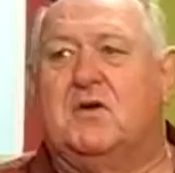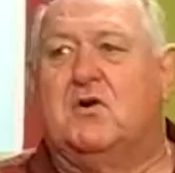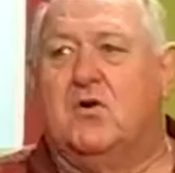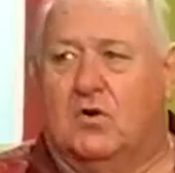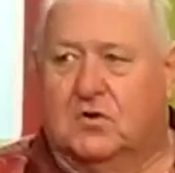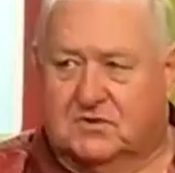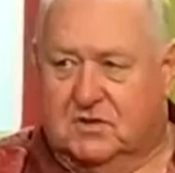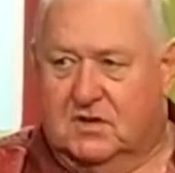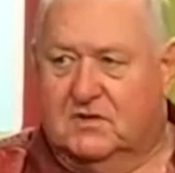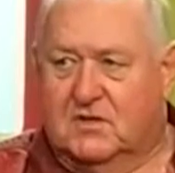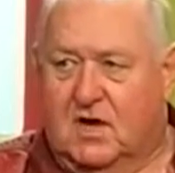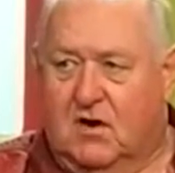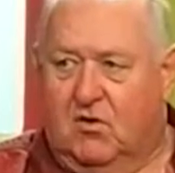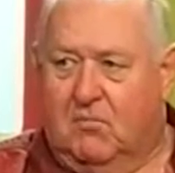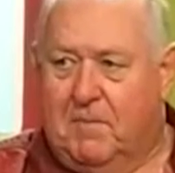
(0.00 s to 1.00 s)
because there's
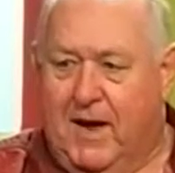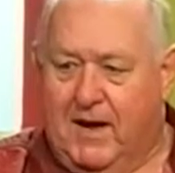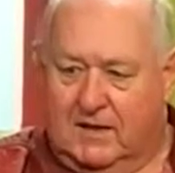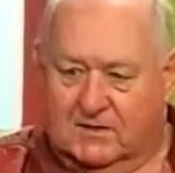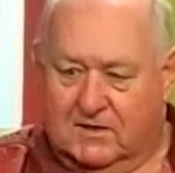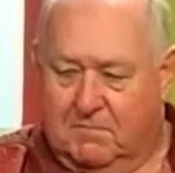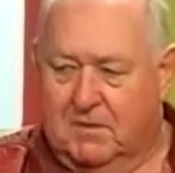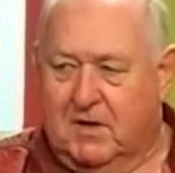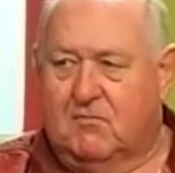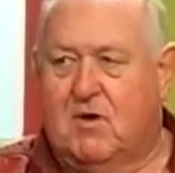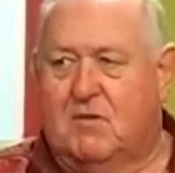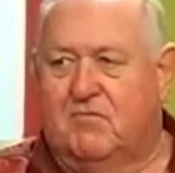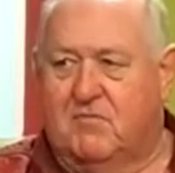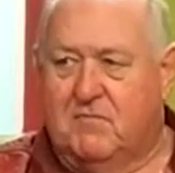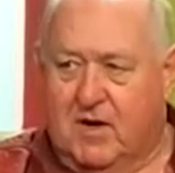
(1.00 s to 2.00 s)
a whole package. They pick
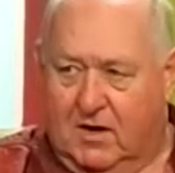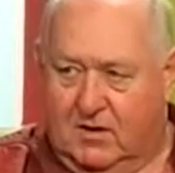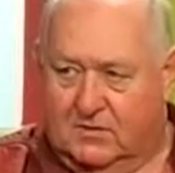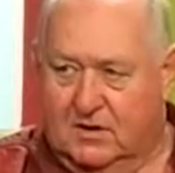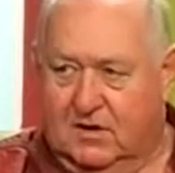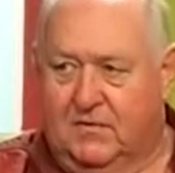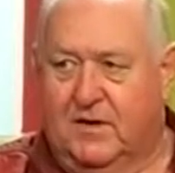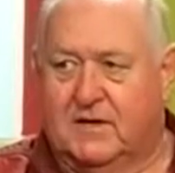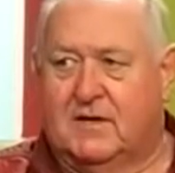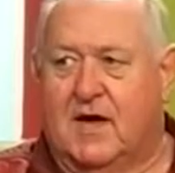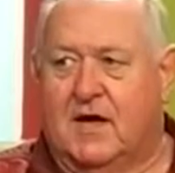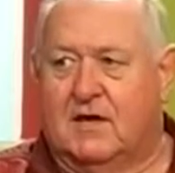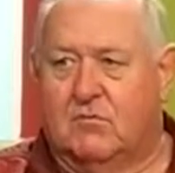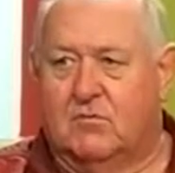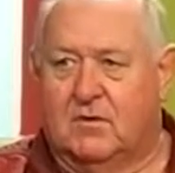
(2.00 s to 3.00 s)
you up from your hotel and they
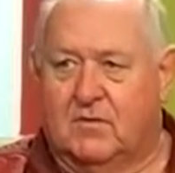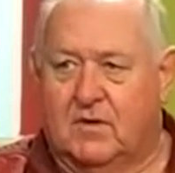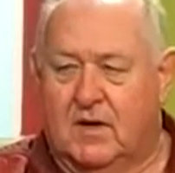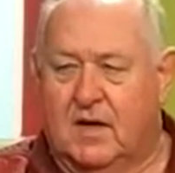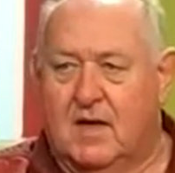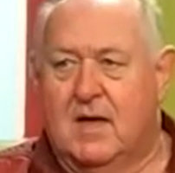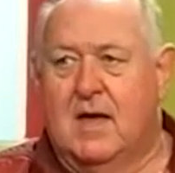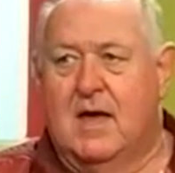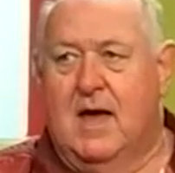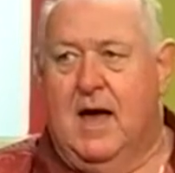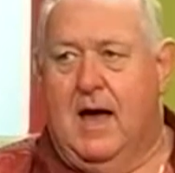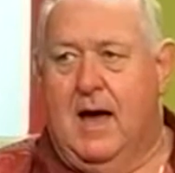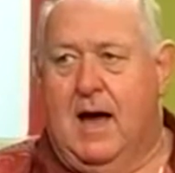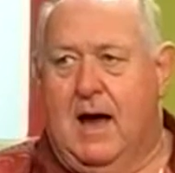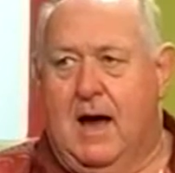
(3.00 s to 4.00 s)
take you in there.
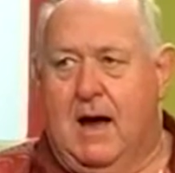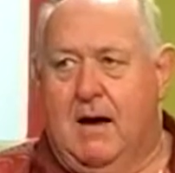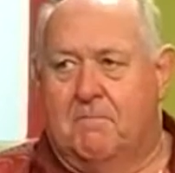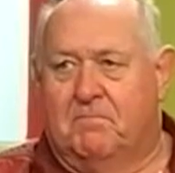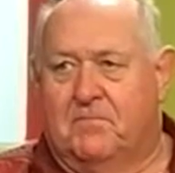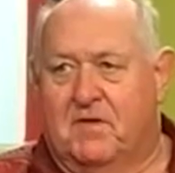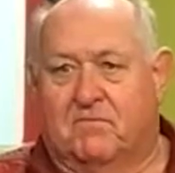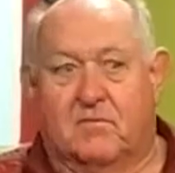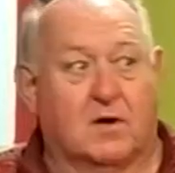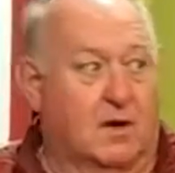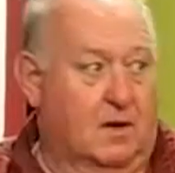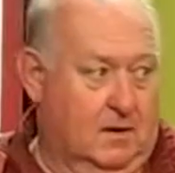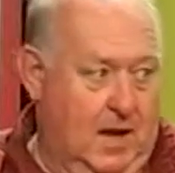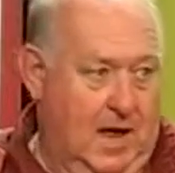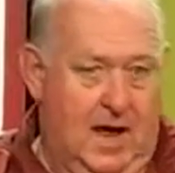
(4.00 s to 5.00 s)
They've got
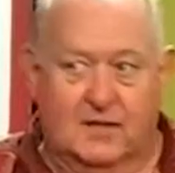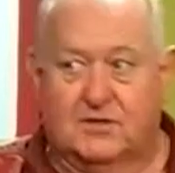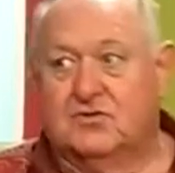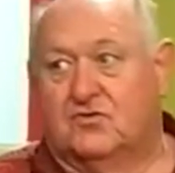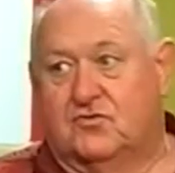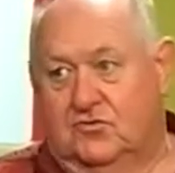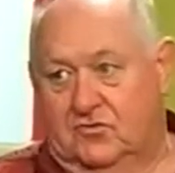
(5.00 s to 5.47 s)
a large